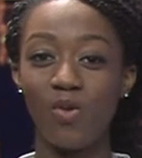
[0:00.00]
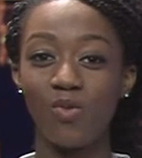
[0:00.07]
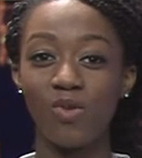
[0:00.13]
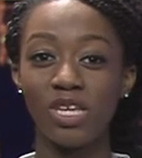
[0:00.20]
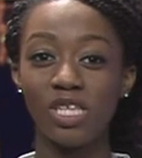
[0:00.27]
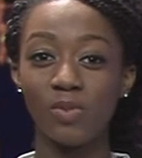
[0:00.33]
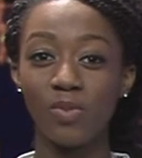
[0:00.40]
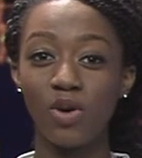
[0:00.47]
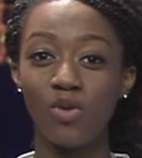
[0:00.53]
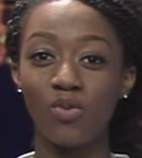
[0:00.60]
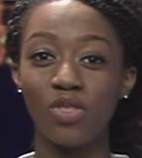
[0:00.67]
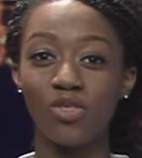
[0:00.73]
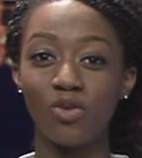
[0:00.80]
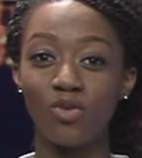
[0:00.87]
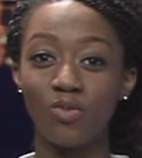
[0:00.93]
We spoke
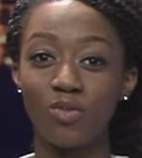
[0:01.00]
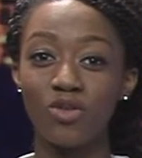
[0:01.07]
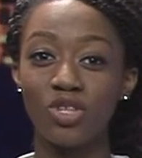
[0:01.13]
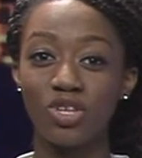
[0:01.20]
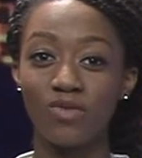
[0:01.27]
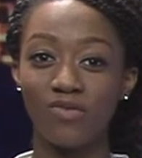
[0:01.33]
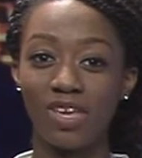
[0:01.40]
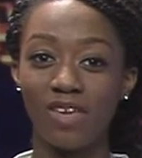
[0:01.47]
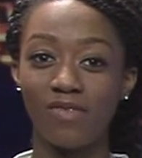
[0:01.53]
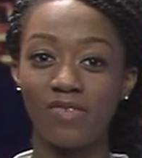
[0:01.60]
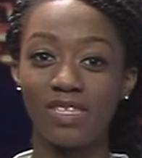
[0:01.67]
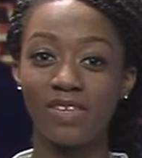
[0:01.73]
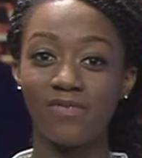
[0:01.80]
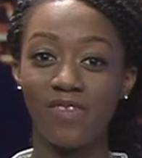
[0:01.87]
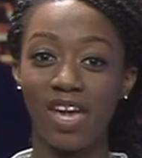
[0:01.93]
with Oumou Cherif
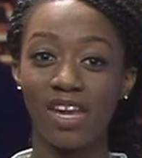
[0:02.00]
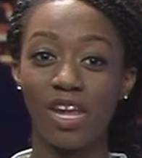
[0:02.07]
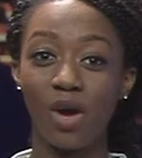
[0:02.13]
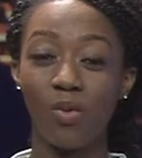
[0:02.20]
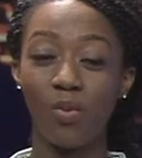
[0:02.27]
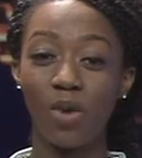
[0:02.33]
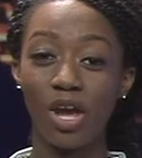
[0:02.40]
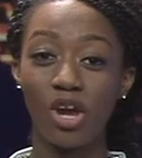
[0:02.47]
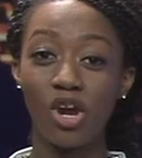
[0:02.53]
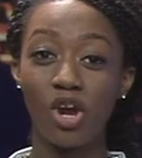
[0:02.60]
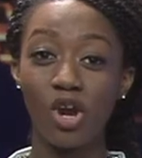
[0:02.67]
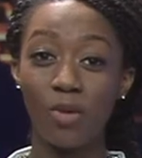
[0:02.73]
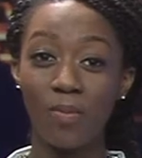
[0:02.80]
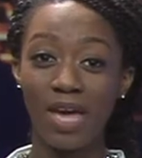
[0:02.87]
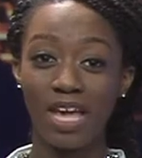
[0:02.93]
to find out where
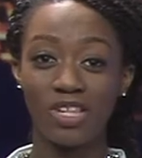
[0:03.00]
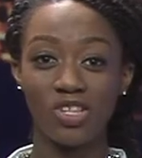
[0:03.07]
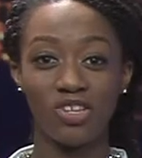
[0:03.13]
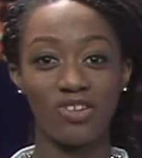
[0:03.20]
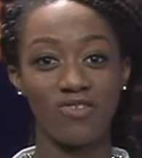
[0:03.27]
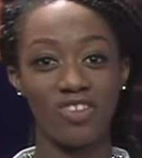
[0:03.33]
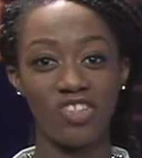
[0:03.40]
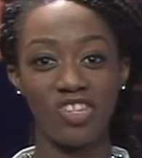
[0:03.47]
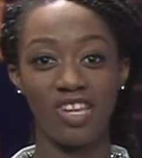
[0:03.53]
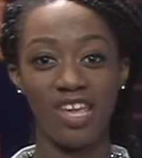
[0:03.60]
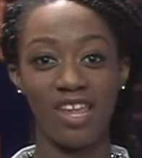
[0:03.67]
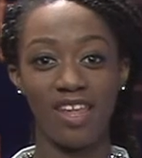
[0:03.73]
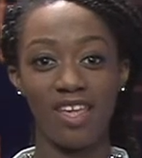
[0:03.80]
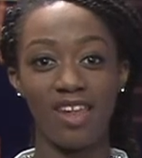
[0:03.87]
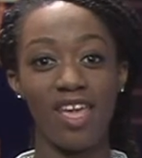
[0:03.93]
her passion
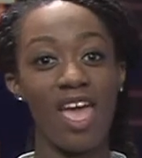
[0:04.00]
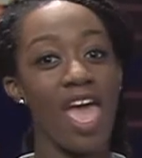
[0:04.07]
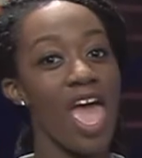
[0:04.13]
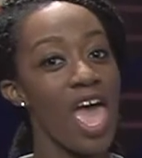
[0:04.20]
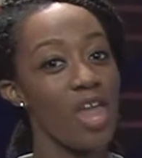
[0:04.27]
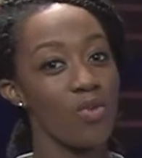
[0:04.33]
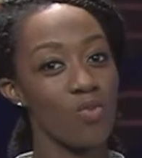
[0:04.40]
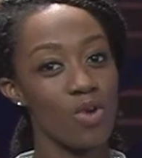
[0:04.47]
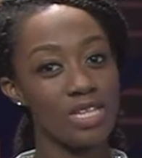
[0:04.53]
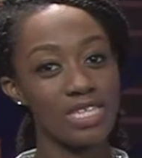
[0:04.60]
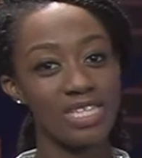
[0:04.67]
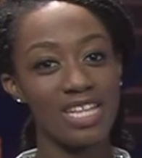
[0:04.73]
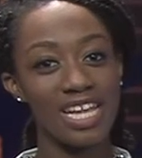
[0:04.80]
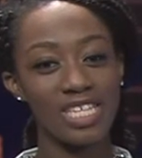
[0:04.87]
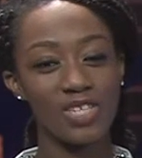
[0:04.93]
originated and
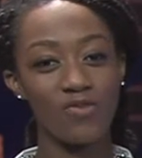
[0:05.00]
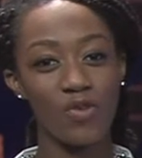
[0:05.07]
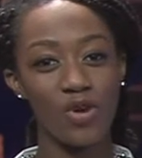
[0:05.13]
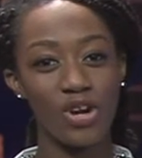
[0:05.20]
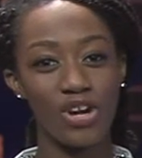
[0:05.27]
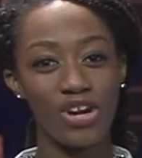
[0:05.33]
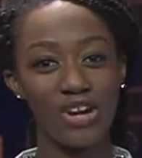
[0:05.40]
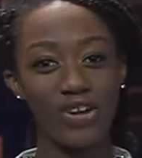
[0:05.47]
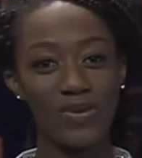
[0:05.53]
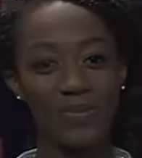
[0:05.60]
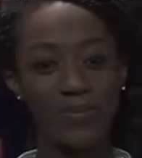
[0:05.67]
what's next for her.